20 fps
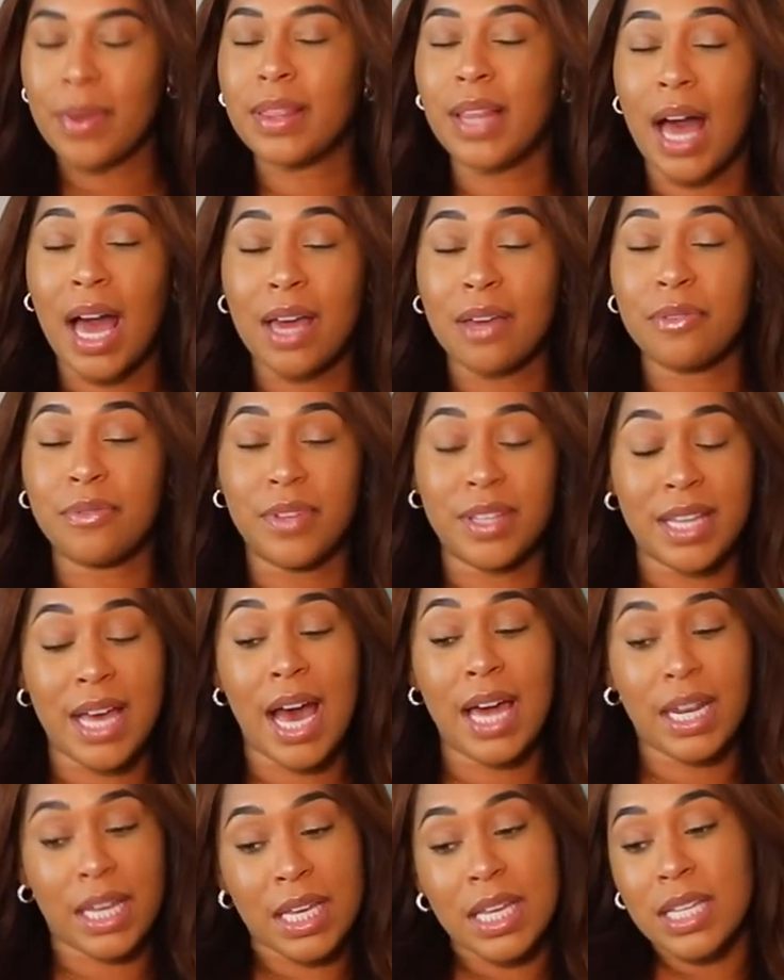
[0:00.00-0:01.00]
life, and
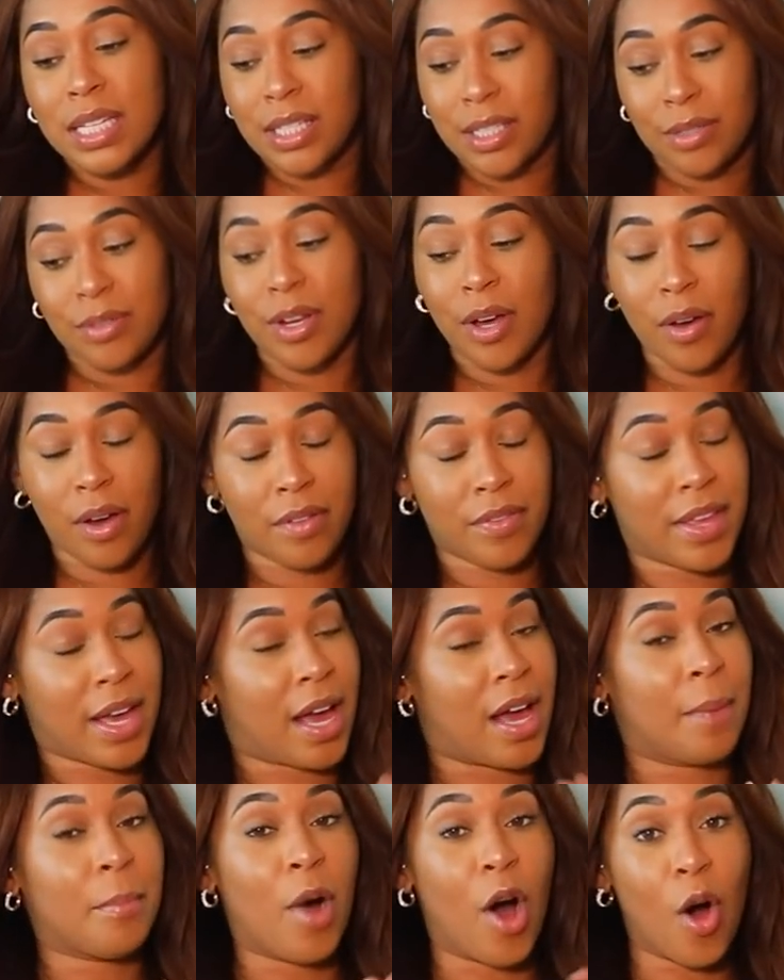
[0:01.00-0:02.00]
that is, you know,
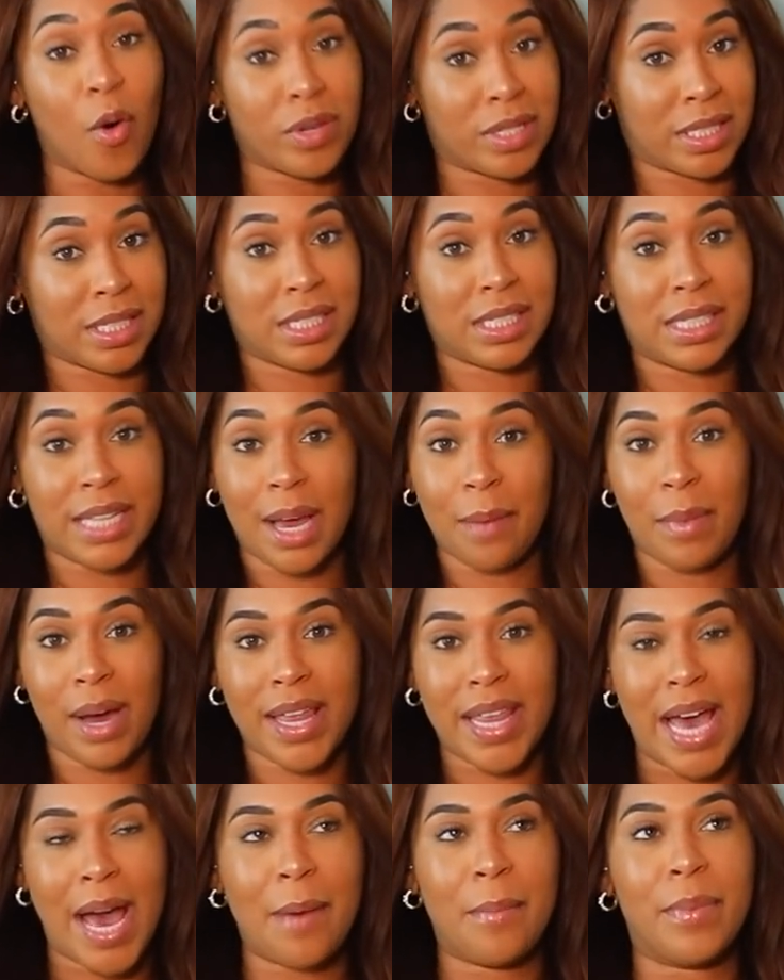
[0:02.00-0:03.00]
that I'm always gonna stand by
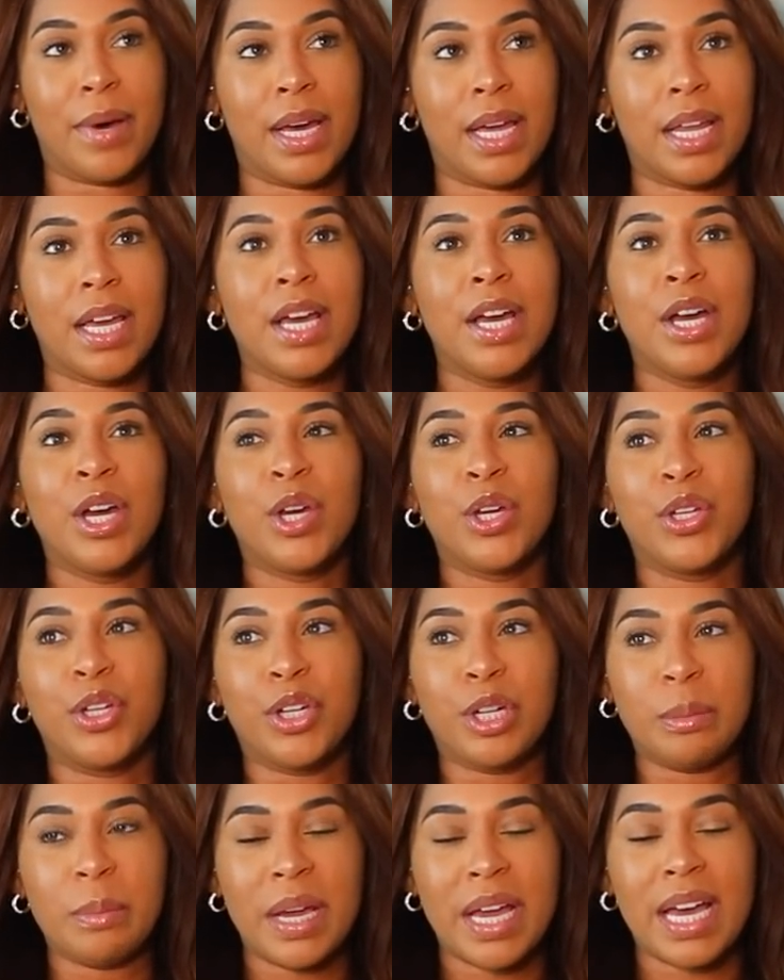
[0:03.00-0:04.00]
that, but
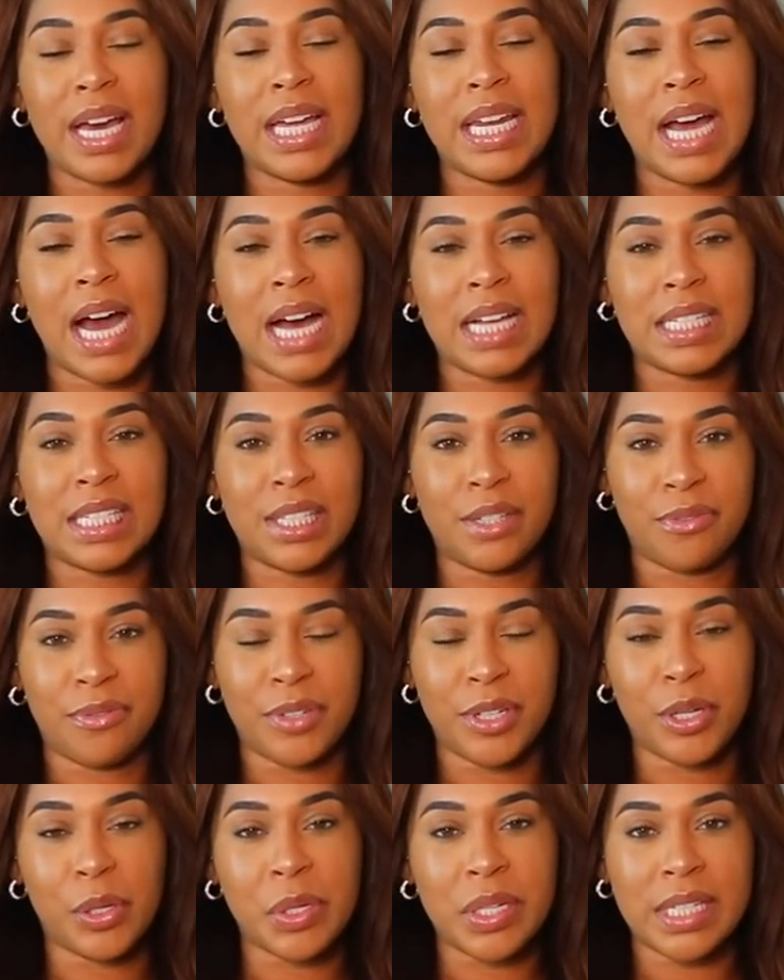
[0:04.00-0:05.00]
your man has to
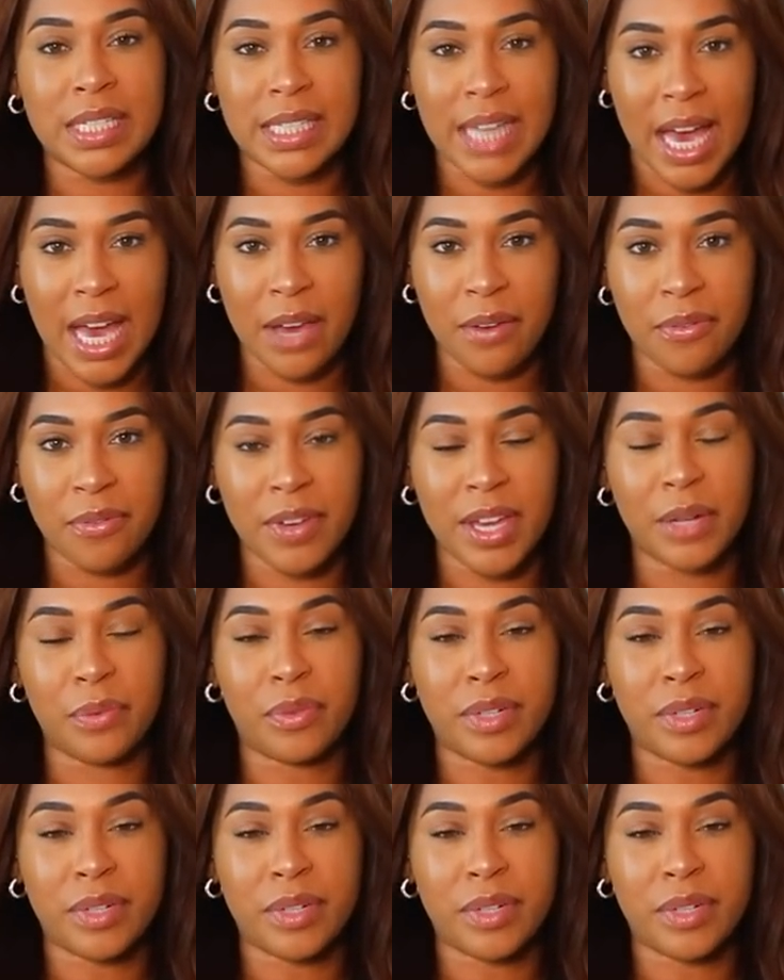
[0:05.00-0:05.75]
feel safe and